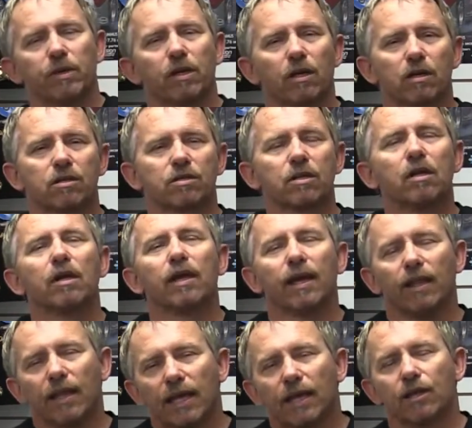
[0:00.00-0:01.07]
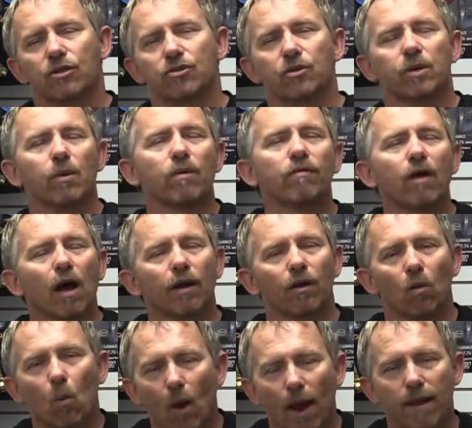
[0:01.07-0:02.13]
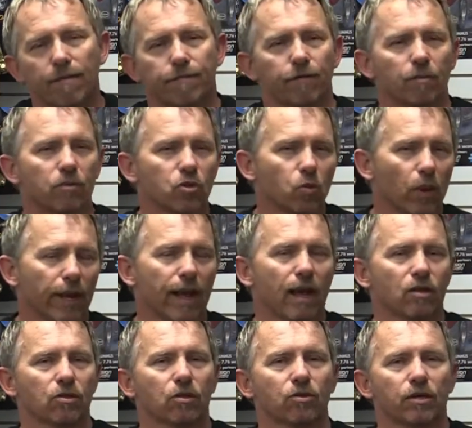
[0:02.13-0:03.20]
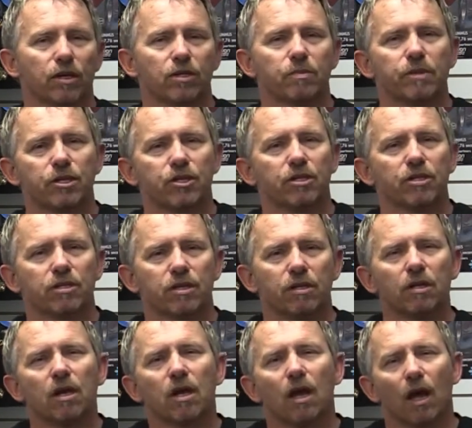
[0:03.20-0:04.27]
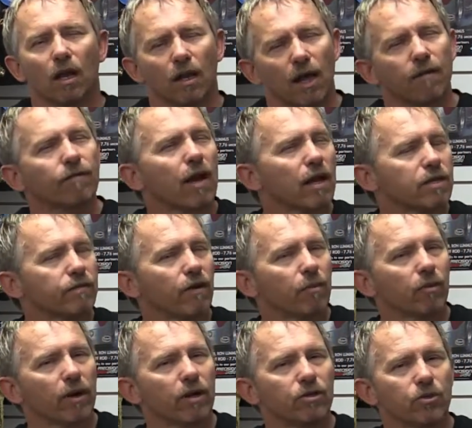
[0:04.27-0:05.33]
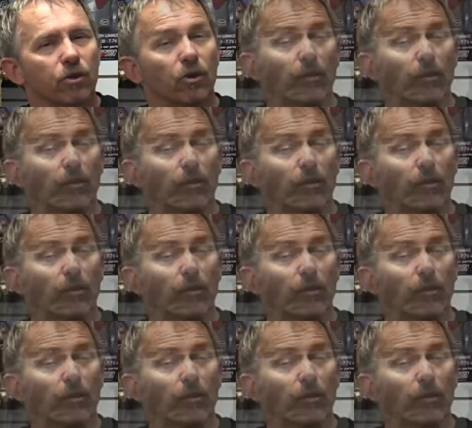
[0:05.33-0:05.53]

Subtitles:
because in the industry we've gotten away from swing axle transmissions, and a lot of guys have upgraded to